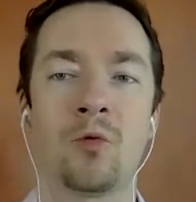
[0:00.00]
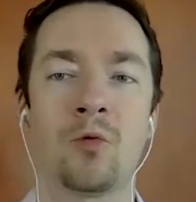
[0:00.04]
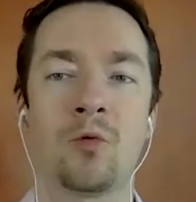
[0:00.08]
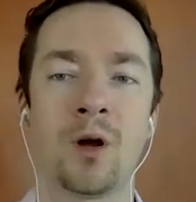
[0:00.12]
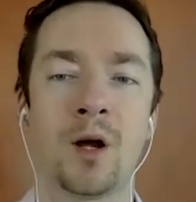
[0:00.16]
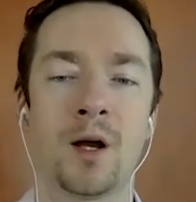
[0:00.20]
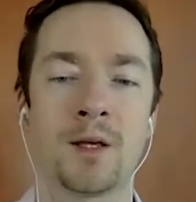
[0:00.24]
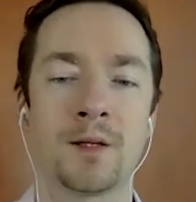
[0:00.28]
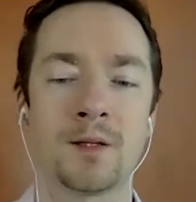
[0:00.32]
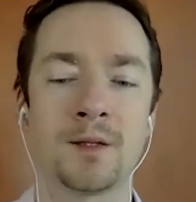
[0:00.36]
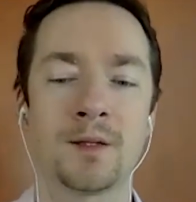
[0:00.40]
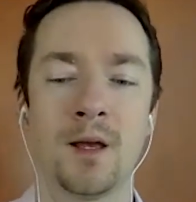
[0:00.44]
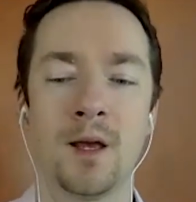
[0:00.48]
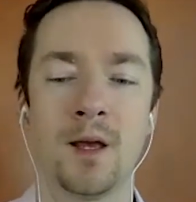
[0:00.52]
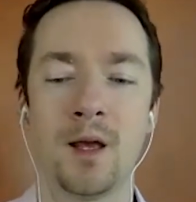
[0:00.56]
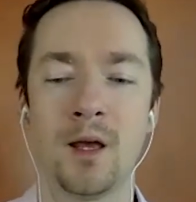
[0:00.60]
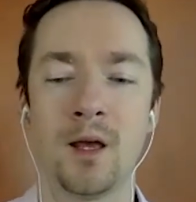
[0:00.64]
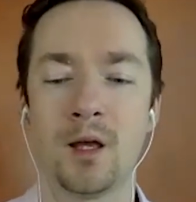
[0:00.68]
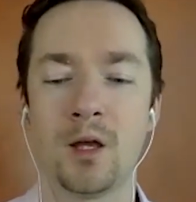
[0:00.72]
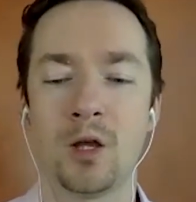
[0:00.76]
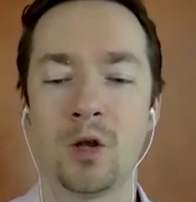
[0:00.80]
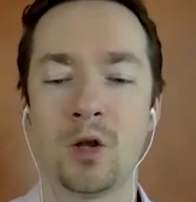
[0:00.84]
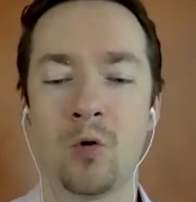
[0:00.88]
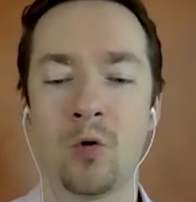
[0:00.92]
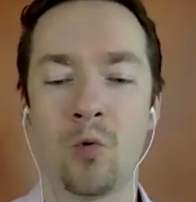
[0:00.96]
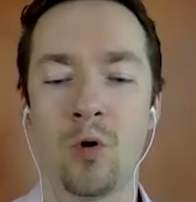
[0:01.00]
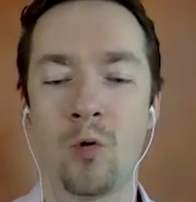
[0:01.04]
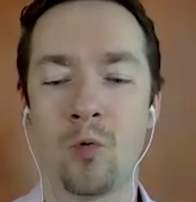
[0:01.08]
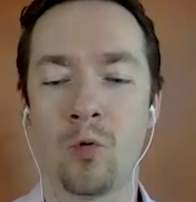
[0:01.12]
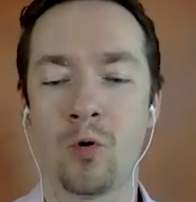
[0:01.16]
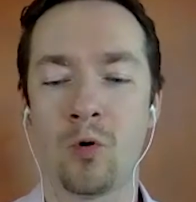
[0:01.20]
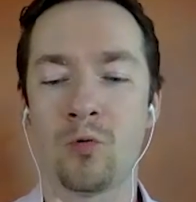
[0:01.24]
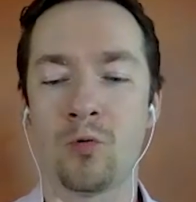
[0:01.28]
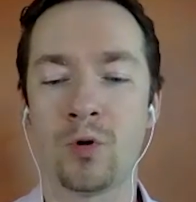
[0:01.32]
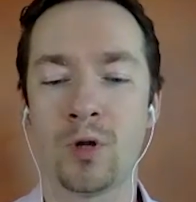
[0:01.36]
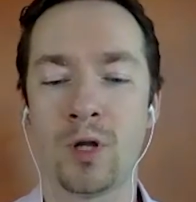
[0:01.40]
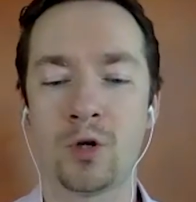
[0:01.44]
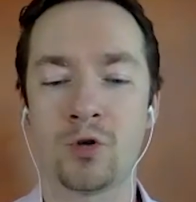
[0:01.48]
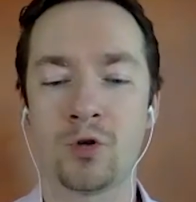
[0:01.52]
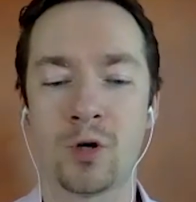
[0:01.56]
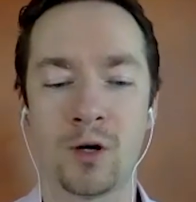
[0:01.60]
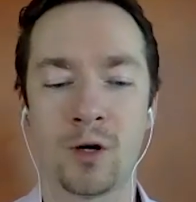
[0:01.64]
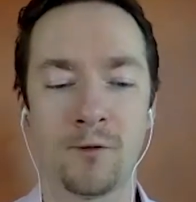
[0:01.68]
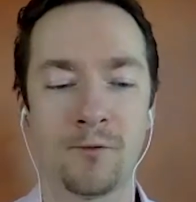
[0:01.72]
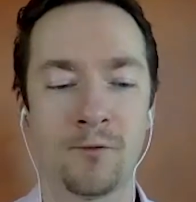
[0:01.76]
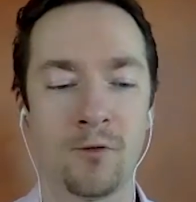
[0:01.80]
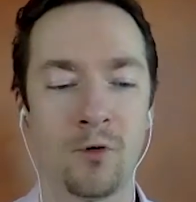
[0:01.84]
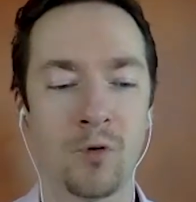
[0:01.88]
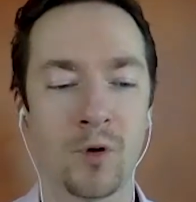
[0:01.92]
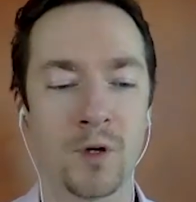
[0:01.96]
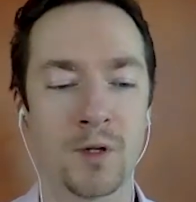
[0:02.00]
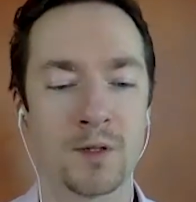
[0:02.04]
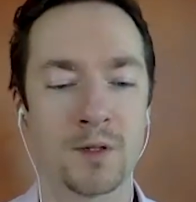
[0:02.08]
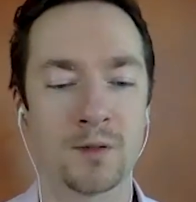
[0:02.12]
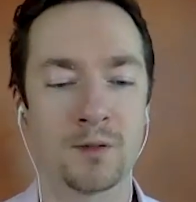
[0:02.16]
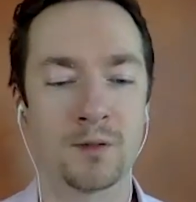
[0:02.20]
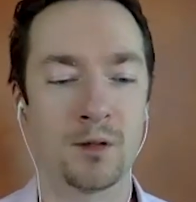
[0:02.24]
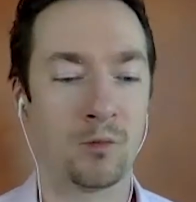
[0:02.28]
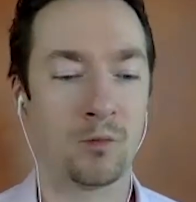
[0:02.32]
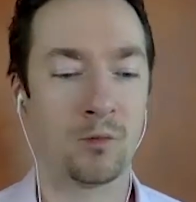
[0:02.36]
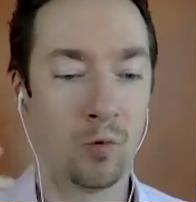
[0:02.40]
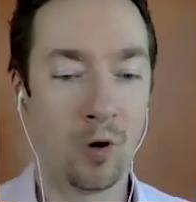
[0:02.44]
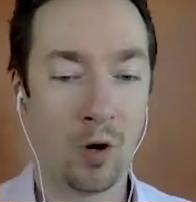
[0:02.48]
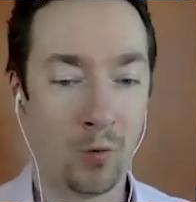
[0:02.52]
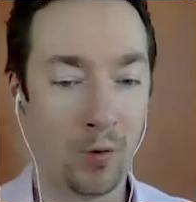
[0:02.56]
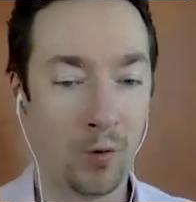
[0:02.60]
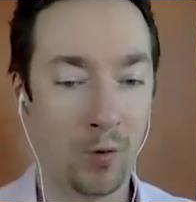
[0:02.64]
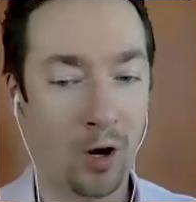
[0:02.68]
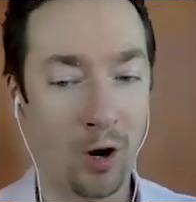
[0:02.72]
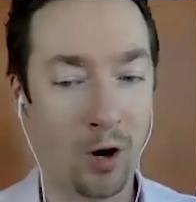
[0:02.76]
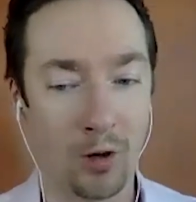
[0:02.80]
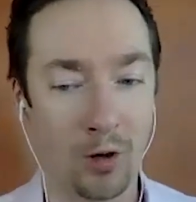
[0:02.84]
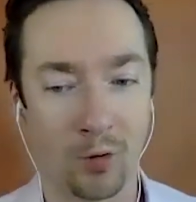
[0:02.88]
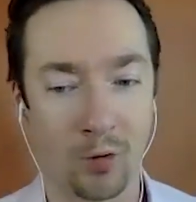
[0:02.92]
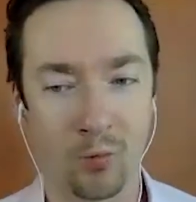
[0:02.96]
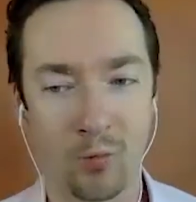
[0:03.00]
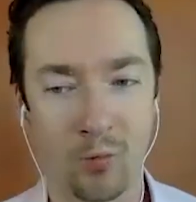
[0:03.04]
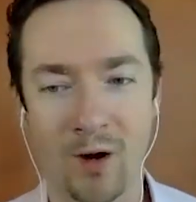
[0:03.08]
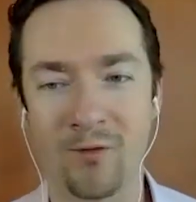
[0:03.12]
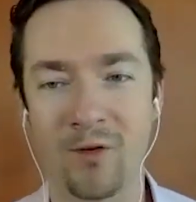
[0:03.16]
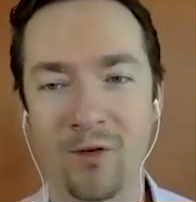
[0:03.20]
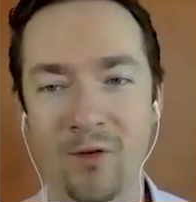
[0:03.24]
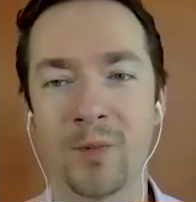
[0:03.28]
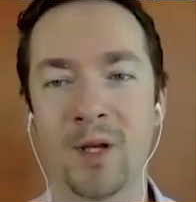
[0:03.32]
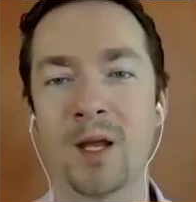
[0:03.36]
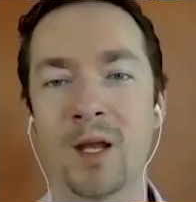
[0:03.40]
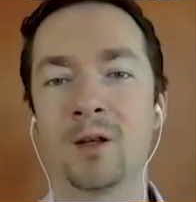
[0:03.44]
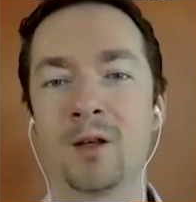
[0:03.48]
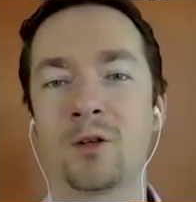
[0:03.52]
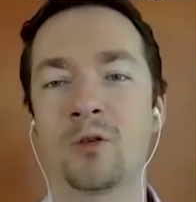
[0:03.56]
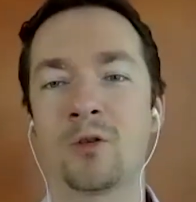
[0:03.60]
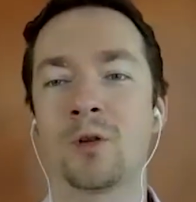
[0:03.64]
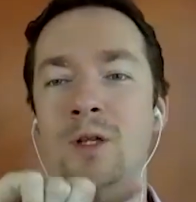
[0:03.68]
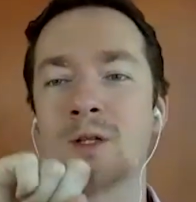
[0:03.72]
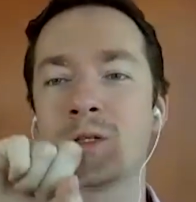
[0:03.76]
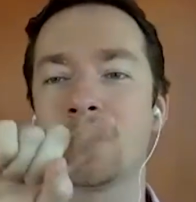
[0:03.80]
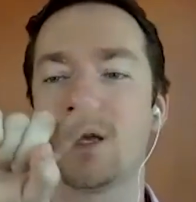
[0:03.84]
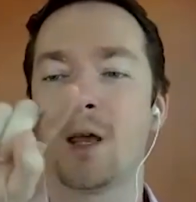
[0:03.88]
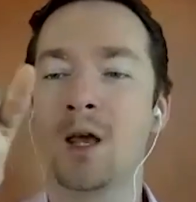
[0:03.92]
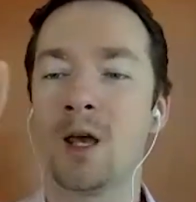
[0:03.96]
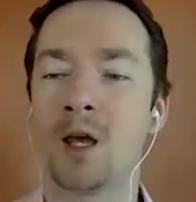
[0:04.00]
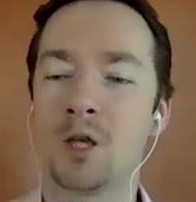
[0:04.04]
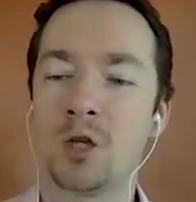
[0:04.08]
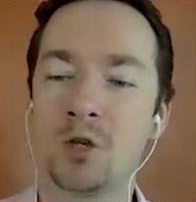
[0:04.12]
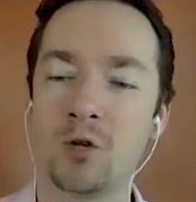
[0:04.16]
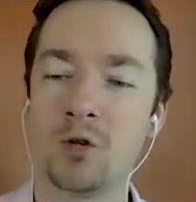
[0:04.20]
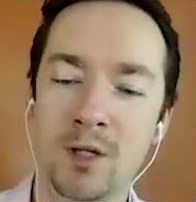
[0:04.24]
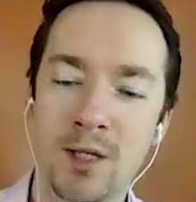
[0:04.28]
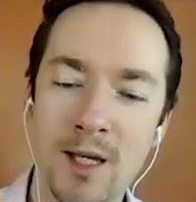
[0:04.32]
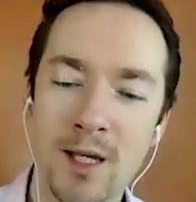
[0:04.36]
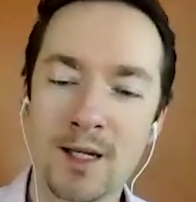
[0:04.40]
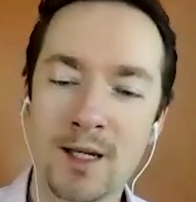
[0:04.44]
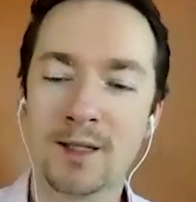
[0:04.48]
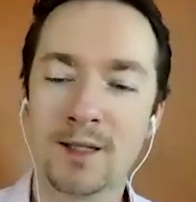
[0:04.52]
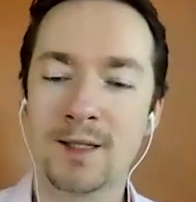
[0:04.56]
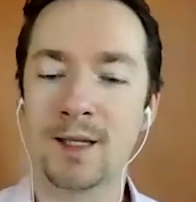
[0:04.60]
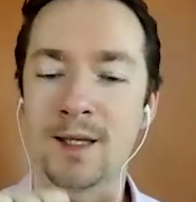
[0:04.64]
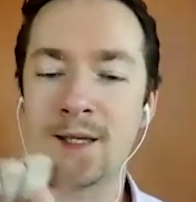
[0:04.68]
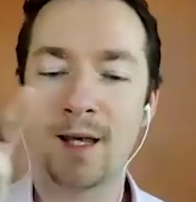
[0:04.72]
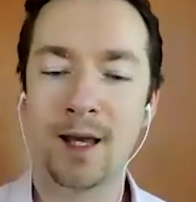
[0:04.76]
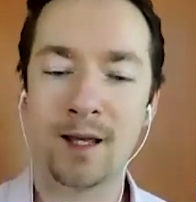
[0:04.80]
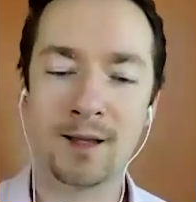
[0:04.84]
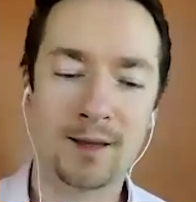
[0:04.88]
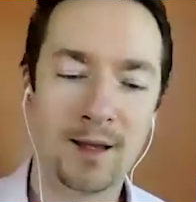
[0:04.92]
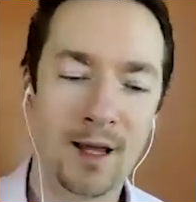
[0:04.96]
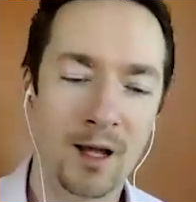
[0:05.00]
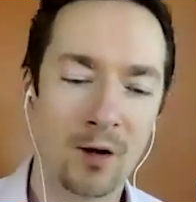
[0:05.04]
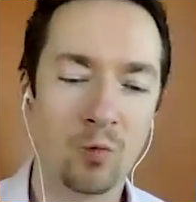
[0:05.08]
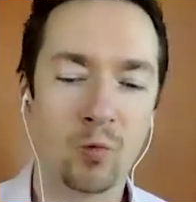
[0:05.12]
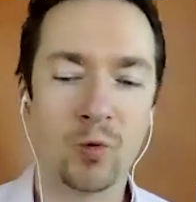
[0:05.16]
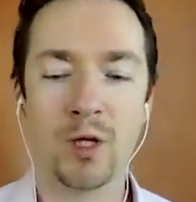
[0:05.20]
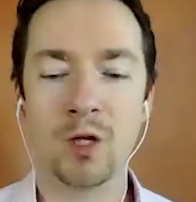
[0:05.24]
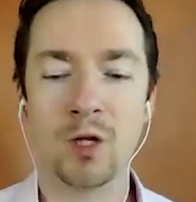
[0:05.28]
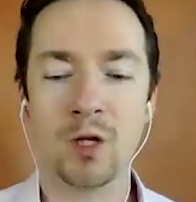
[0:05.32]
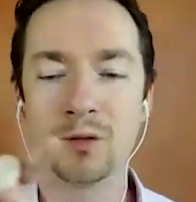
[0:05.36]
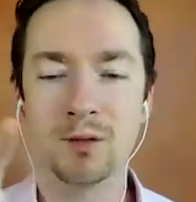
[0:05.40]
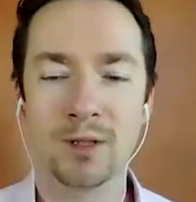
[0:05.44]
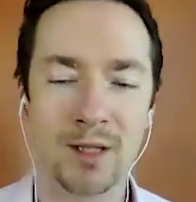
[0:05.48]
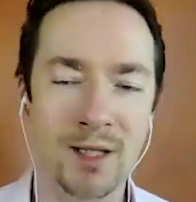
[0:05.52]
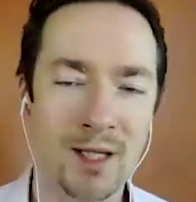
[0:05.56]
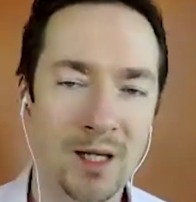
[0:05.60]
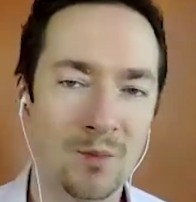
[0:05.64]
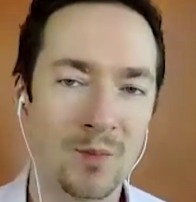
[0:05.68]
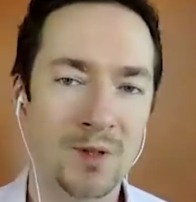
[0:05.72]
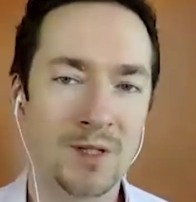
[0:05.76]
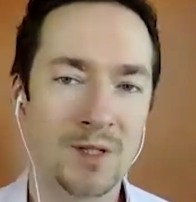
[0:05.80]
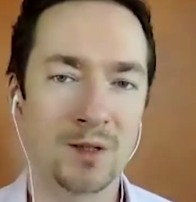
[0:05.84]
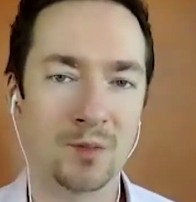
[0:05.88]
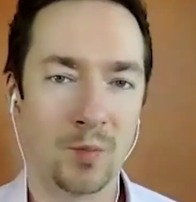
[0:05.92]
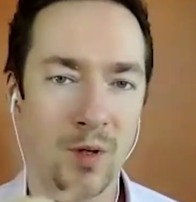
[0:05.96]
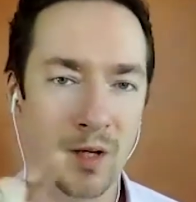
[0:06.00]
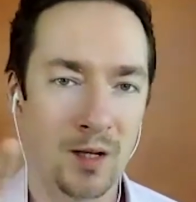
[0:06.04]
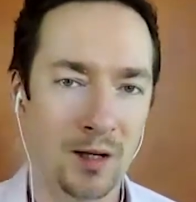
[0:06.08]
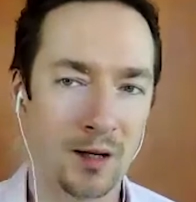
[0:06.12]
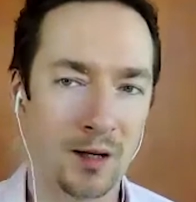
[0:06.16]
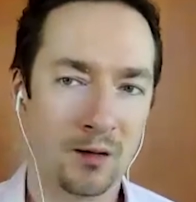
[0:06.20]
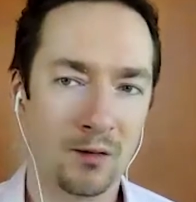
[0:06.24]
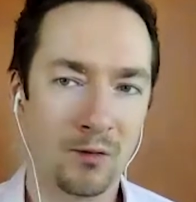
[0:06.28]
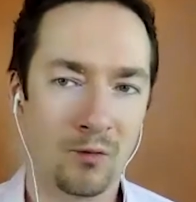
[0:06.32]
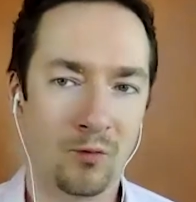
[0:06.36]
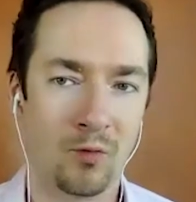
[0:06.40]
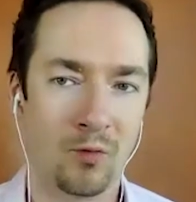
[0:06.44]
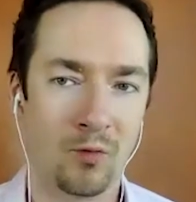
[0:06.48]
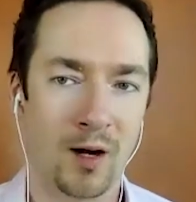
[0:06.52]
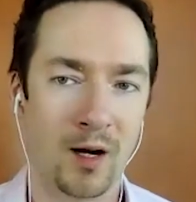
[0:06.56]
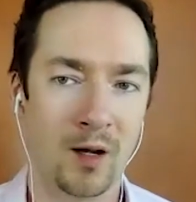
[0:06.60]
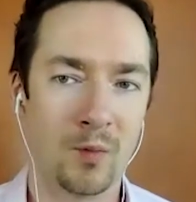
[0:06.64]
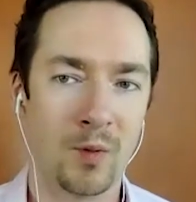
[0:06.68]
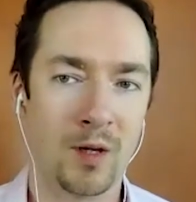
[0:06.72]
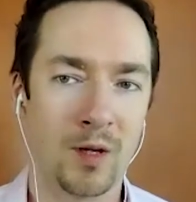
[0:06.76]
Whereas, what we're really trying to focus, why we call it RevUp Dental, is you need to get that wheel to keep spinning, right?